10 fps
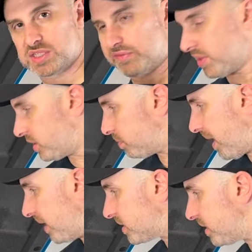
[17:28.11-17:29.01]
these
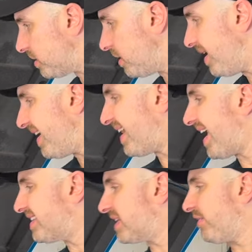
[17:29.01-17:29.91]
parts in, it
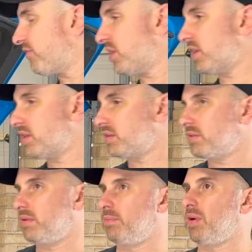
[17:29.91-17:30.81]
has lifted it
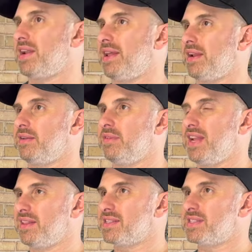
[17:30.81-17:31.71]
by about
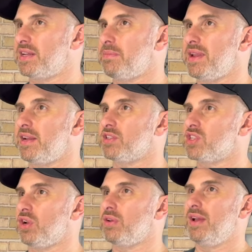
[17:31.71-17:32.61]
another centimeter. So